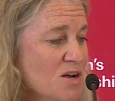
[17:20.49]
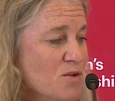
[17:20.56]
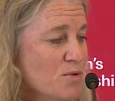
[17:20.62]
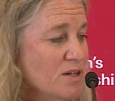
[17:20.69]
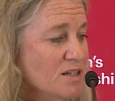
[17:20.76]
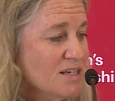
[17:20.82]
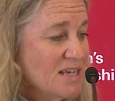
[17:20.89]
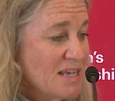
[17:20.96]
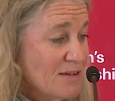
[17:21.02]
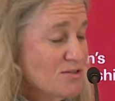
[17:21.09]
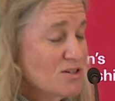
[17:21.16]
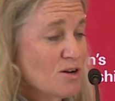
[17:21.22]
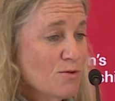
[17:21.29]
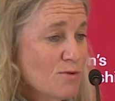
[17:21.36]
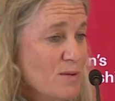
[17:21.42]
really gives
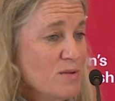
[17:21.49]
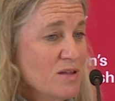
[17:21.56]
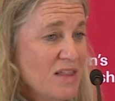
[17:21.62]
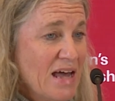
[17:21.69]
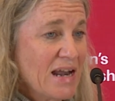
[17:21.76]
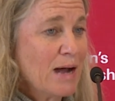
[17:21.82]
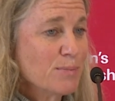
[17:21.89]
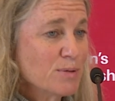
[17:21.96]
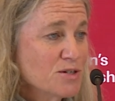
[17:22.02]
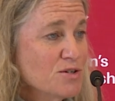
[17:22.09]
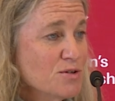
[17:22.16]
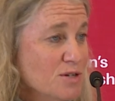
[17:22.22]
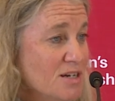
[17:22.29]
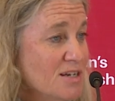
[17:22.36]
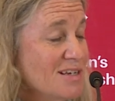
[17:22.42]
our women that
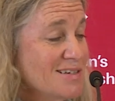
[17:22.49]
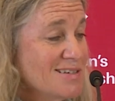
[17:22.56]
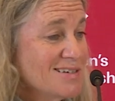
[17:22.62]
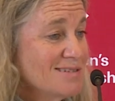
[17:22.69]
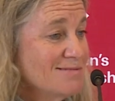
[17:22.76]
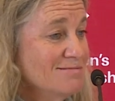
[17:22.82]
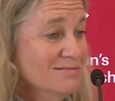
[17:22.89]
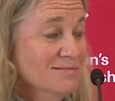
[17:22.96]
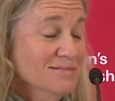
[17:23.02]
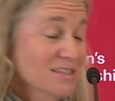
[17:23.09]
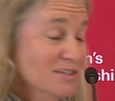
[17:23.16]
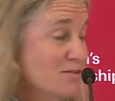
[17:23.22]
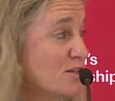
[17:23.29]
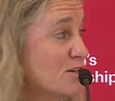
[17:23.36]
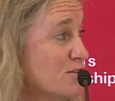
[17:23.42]
opportunity to
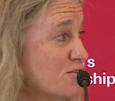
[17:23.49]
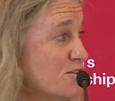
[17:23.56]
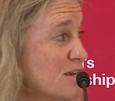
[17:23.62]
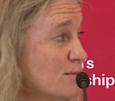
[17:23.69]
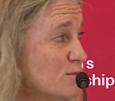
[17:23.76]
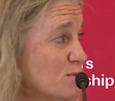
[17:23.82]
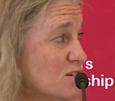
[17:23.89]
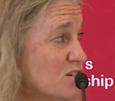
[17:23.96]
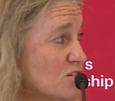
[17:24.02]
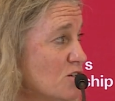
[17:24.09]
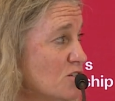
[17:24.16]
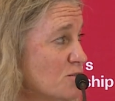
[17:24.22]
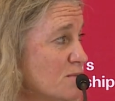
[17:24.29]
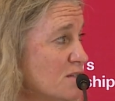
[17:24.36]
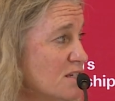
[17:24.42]
live their dreams, which is
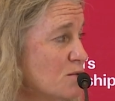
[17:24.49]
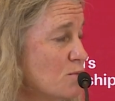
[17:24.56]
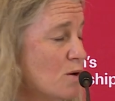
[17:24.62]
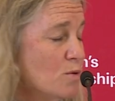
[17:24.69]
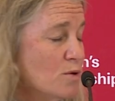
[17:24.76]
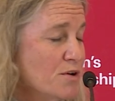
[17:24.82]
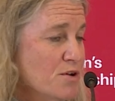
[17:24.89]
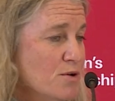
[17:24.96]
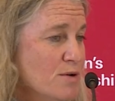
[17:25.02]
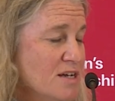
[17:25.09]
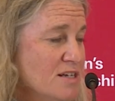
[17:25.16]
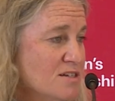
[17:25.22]
ultimately what we're doing.